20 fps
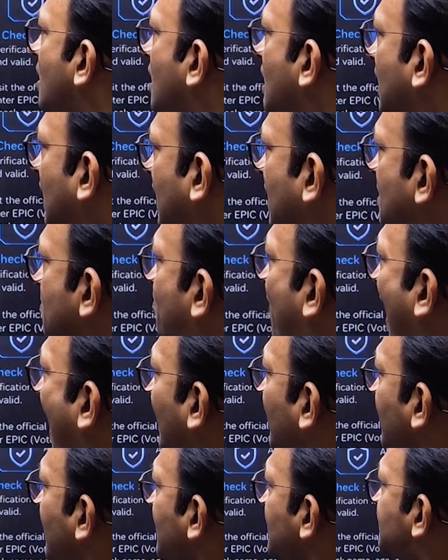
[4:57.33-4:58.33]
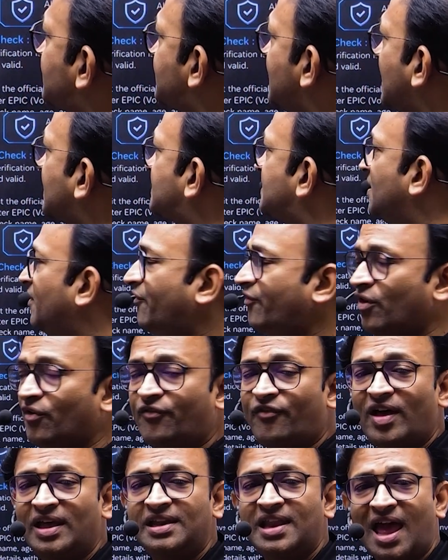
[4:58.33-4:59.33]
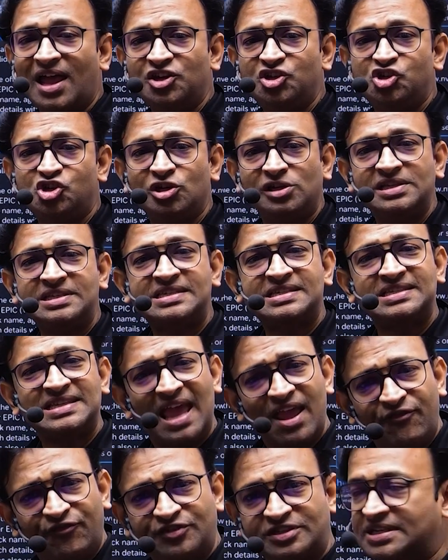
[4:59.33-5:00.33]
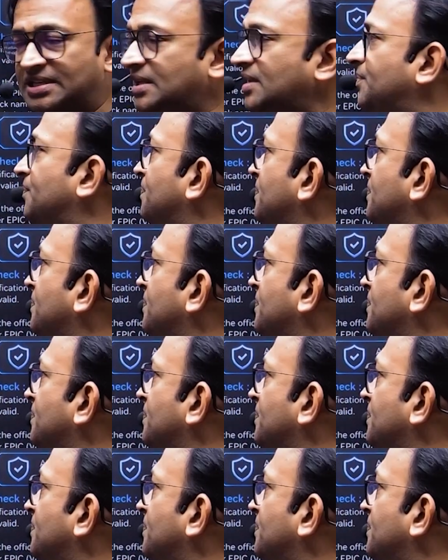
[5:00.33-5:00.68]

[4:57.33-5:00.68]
in banking sector for financial safety,